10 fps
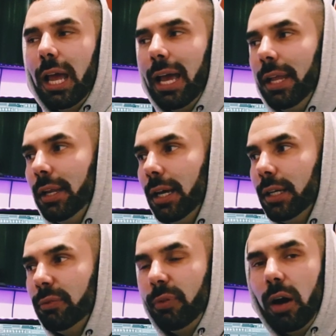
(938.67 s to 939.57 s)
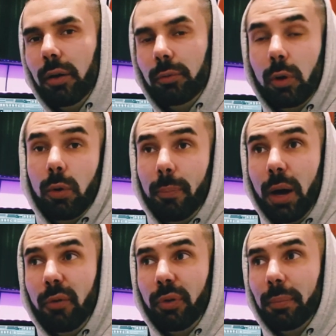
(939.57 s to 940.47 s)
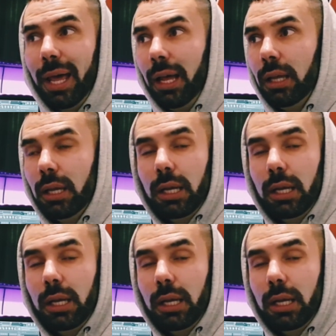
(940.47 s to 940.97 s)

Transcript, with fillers: And uh, far, well, apart from that,